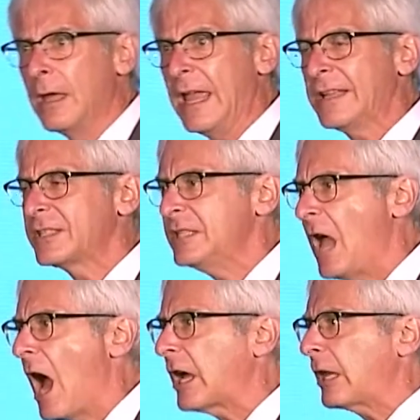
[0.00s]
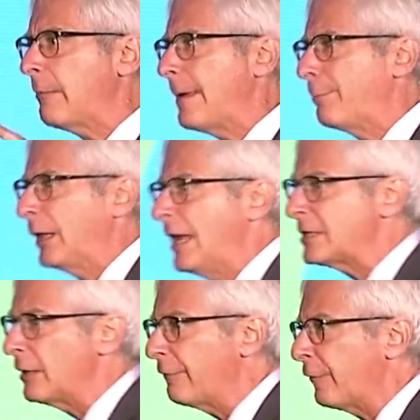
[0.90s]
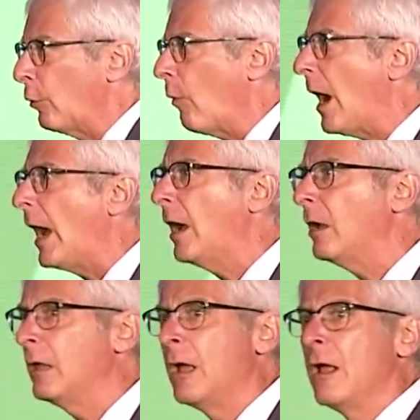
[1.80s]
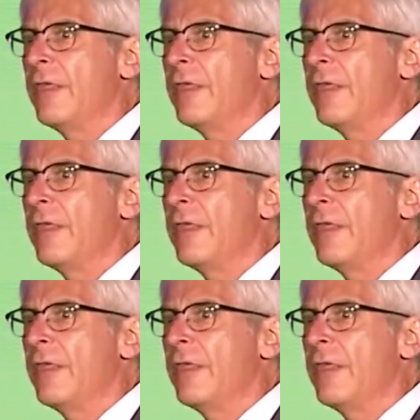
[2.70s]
It's not going to be pleasant for a while.